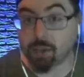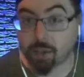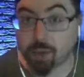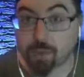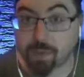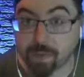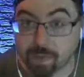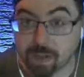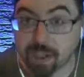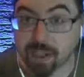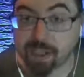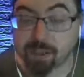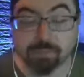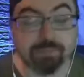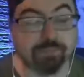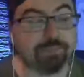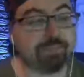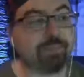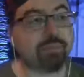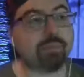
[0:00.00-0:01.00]
our own thing.
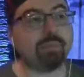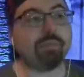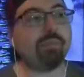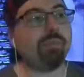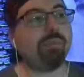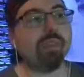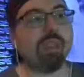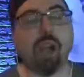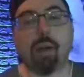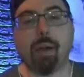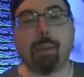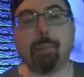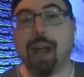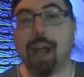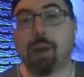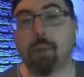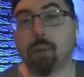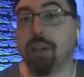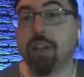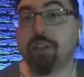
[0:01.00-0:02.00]
Now, I'm
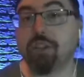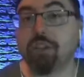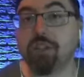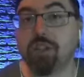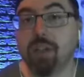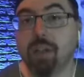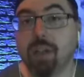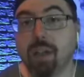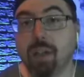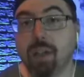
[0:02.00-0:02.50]
not rich.